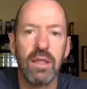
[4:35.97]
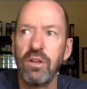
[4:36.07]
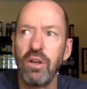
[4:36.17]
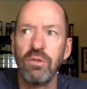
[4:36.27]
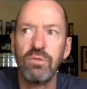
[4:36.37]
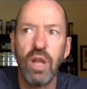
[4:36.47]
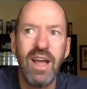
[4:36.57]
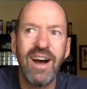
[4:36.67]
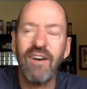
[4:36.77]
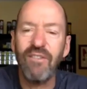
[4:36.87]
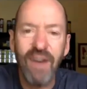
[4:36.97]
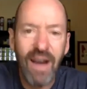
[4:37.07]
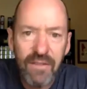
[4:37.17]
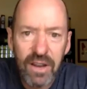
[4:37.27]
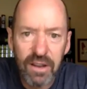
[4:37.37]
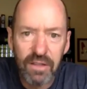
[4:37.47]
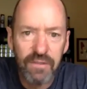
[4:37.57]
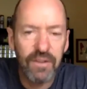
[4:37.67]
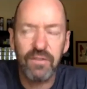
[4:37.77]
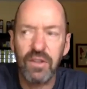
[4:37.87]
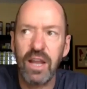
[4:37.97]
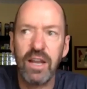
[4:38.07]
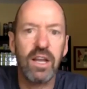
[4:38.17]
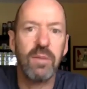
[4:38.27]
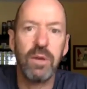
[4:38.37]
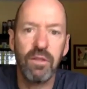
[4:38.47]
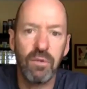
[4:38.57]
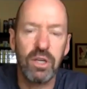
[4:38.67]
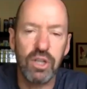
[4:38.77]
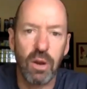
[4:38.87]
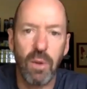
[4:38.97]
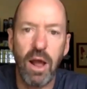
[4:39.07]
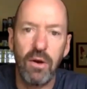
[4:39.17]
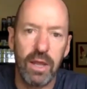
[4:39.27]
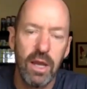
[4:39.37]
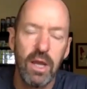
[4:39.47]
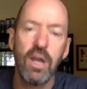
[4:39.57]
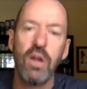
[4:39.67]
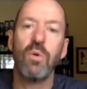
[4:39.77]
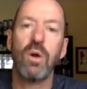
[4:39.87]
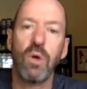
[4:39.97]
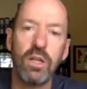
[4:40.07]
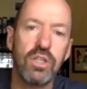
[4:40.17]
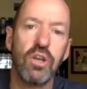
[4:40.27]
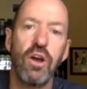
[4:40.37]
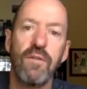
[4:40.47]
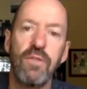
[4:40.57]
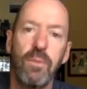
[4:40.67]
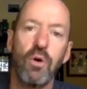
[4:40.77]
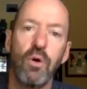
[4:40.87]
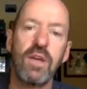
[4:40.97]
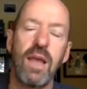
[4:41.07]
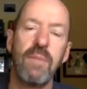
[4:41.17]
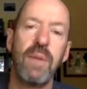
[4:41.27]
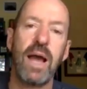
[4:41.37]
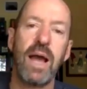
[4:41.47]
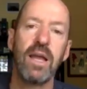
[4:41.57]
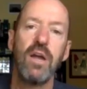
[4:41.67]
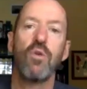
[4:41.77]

length? And, you know, 11 of the 15 are going to be a three shot rally where Roger served, the ball came back.